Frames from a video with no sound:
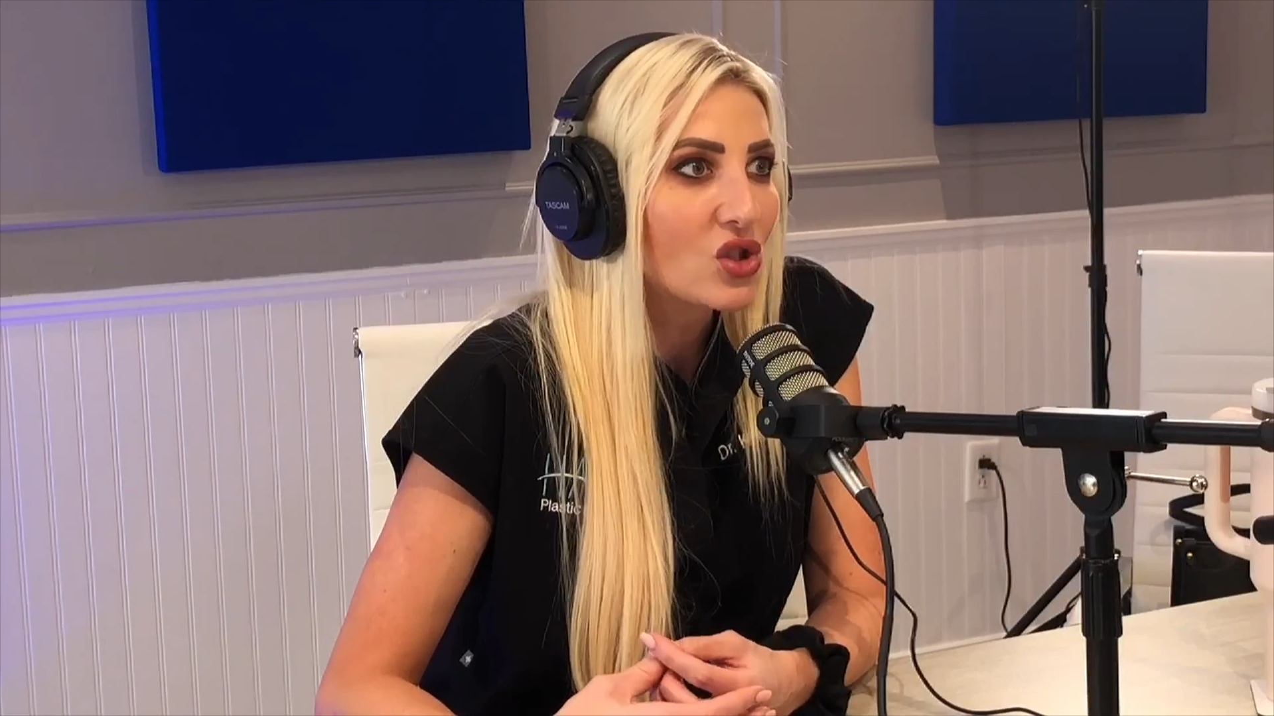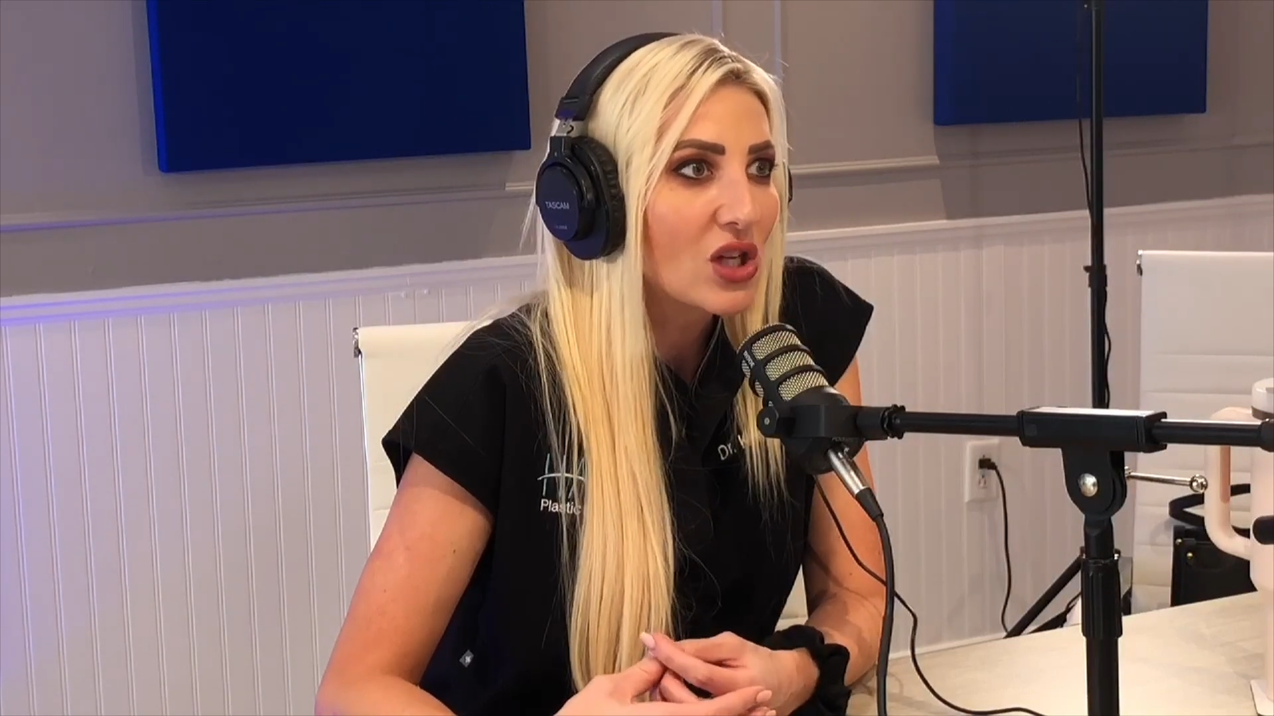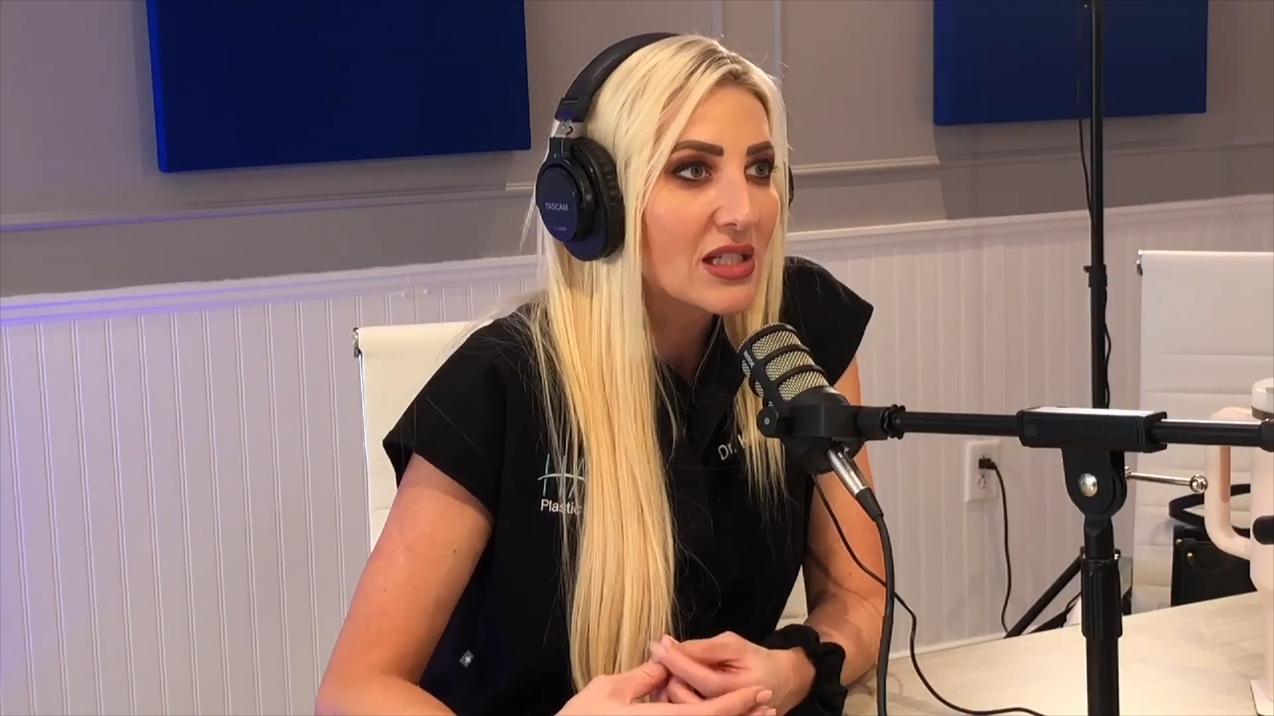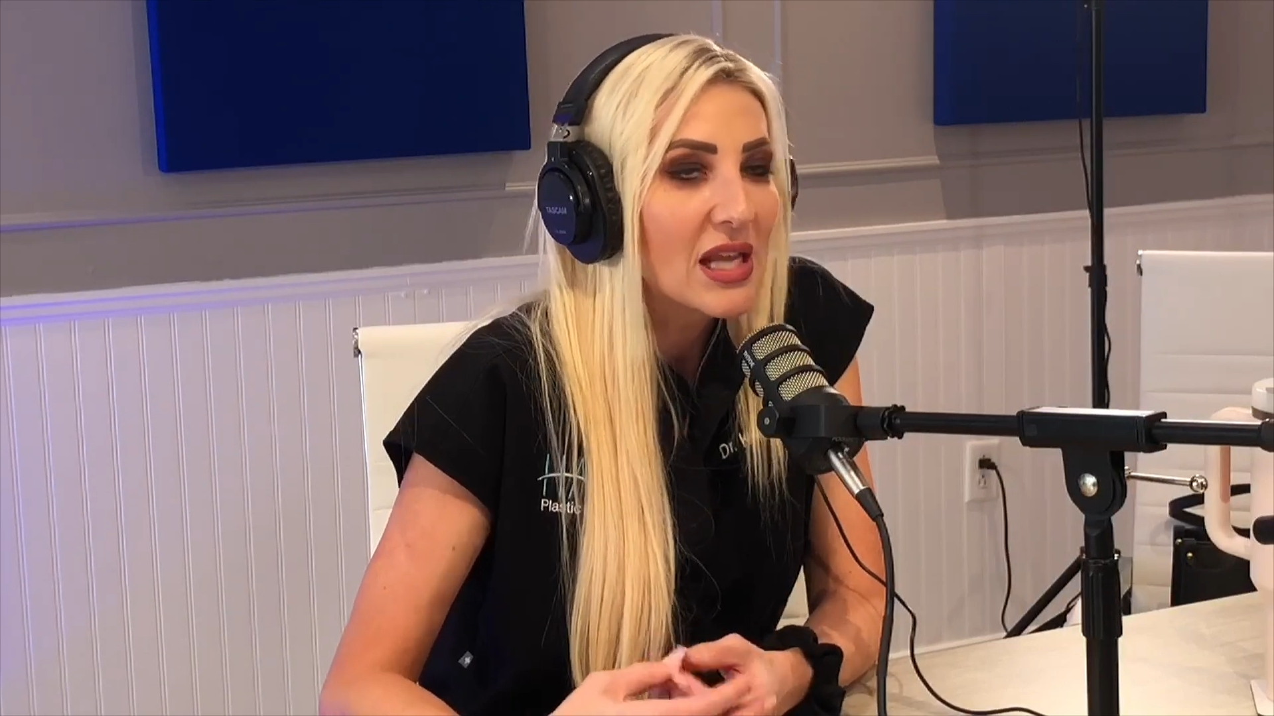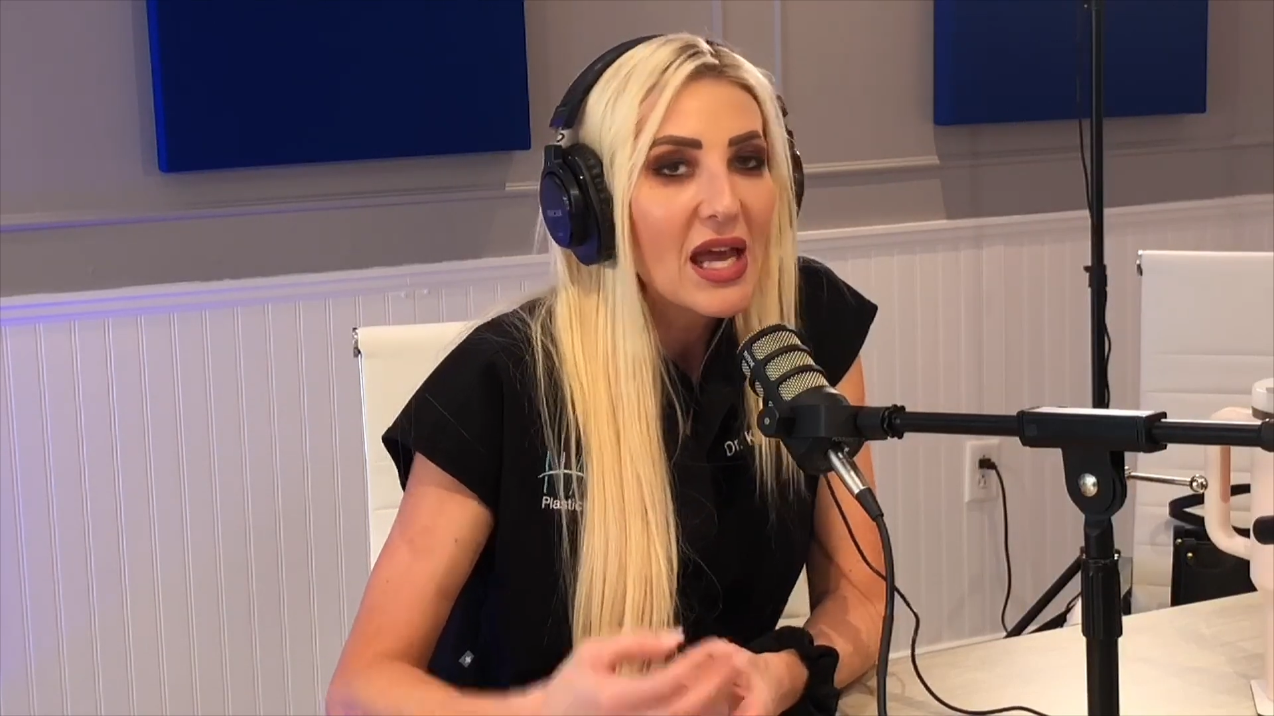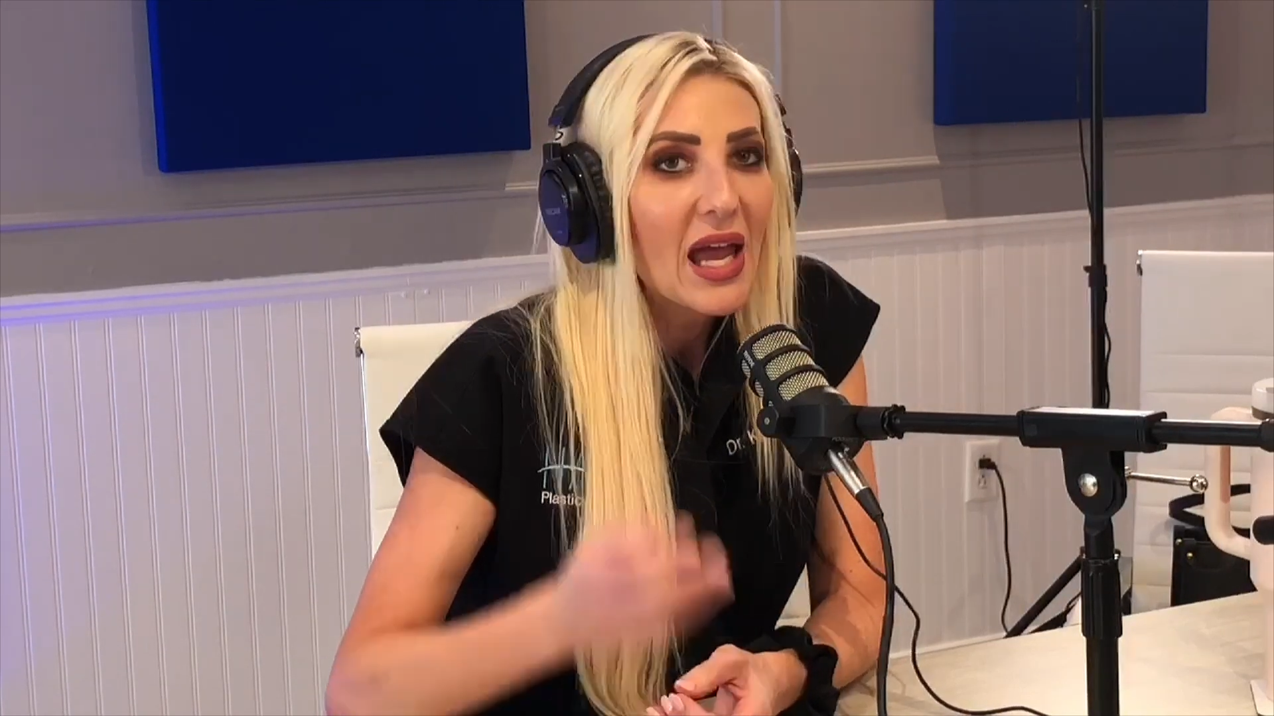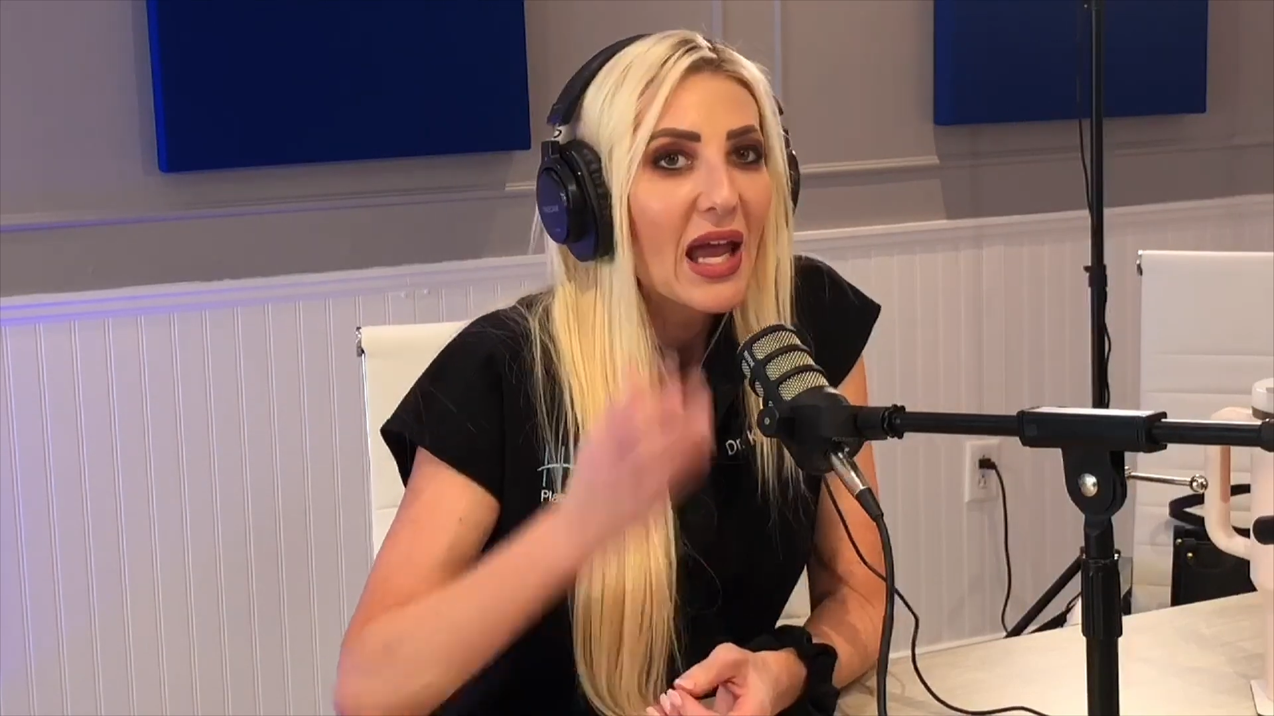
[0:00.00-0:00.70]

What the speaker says: cheeks.